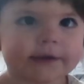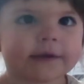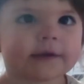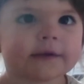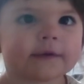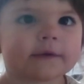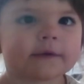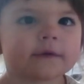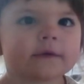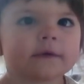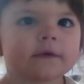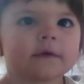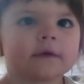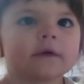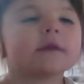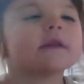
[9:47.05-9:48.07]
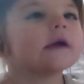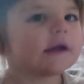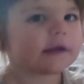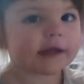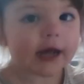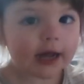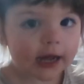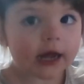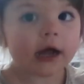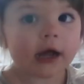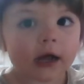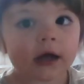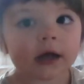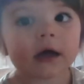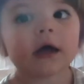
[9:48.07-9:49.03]
you want to do painting? We'll do it
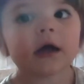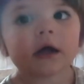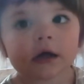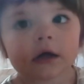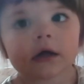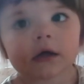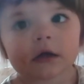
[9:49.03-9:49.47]
after church.